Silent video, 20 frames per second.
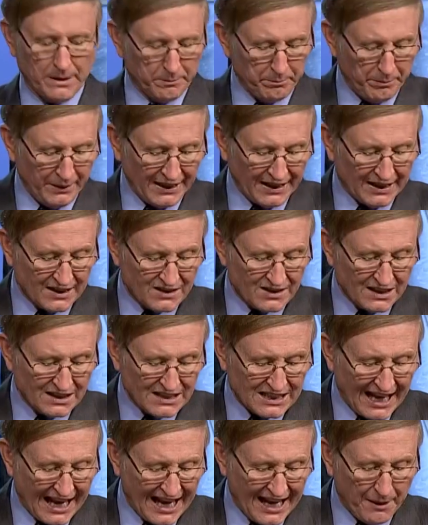because the
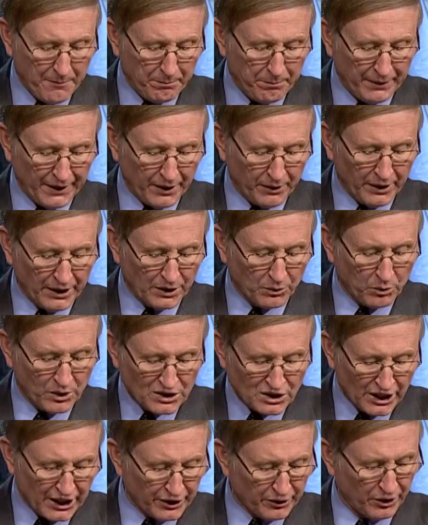time period
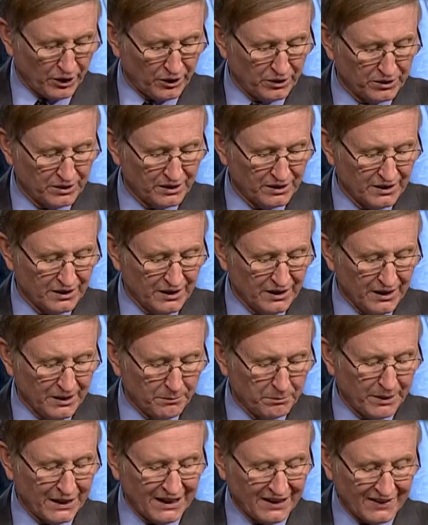was literal.
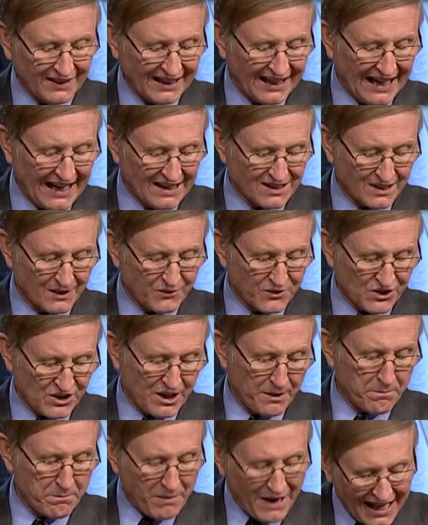But in the case of
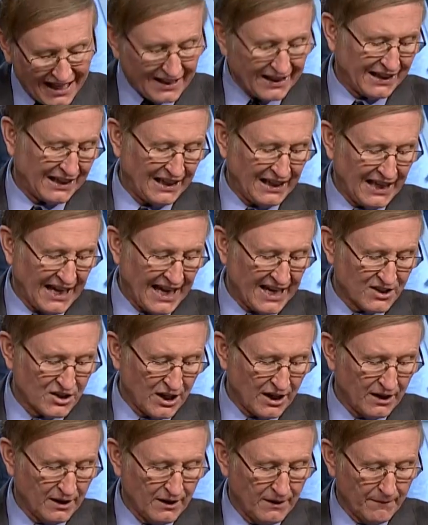symbolic
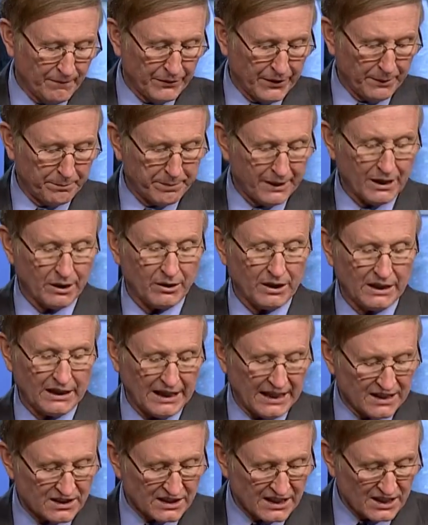Elijah, the period
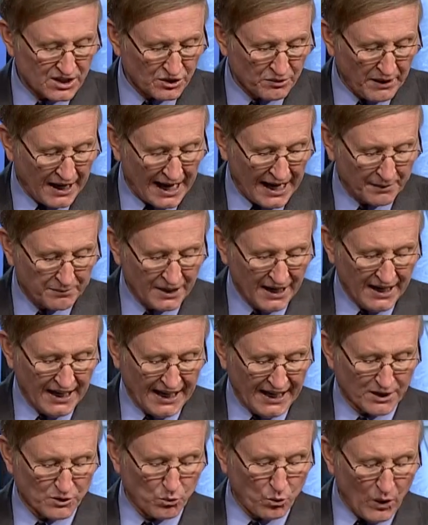is described
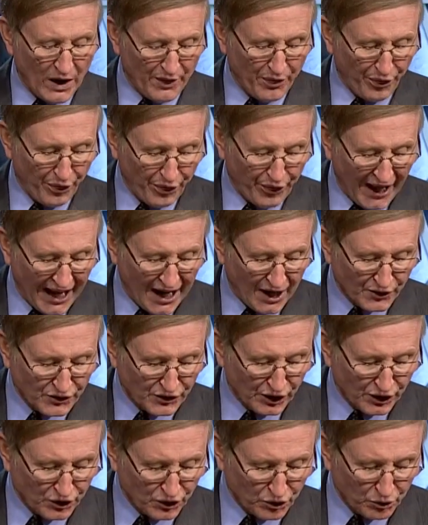as
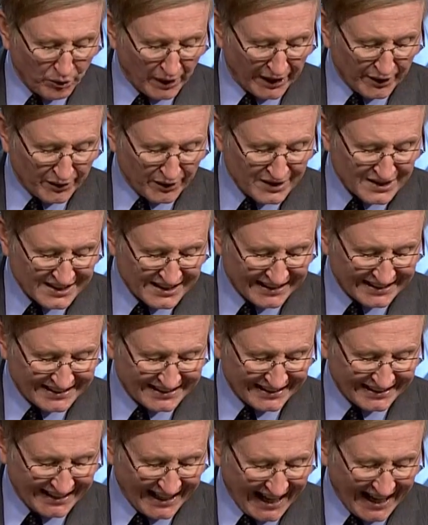
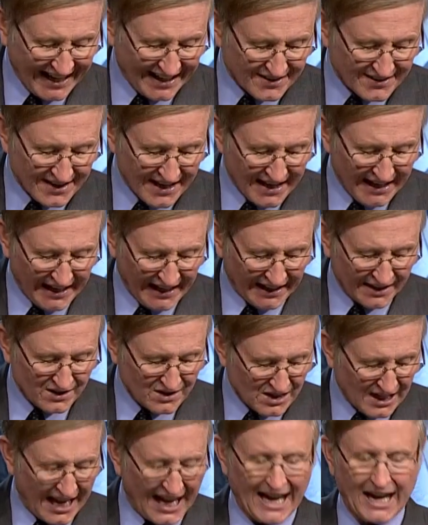1,260 days and
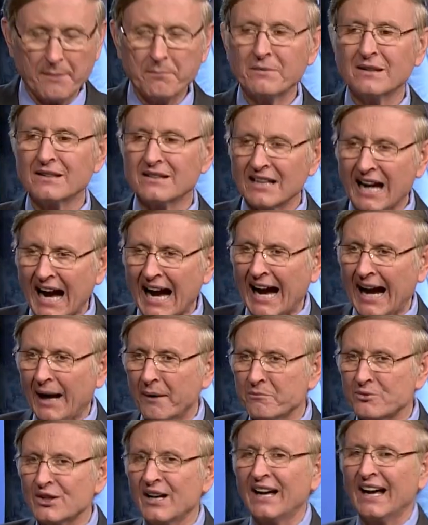
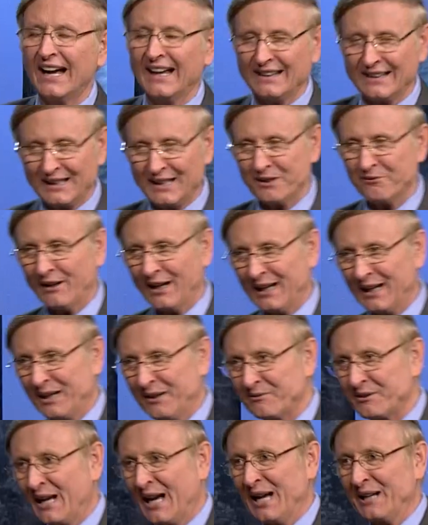times, and the dividing
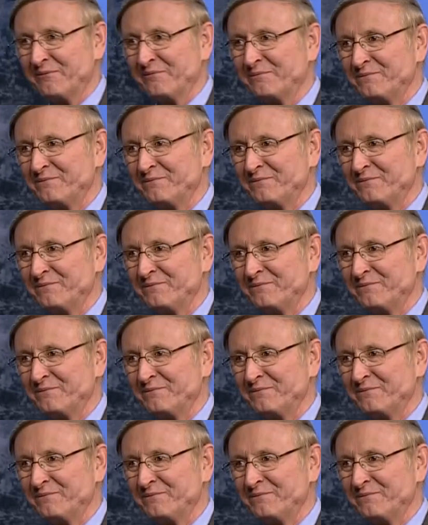of time.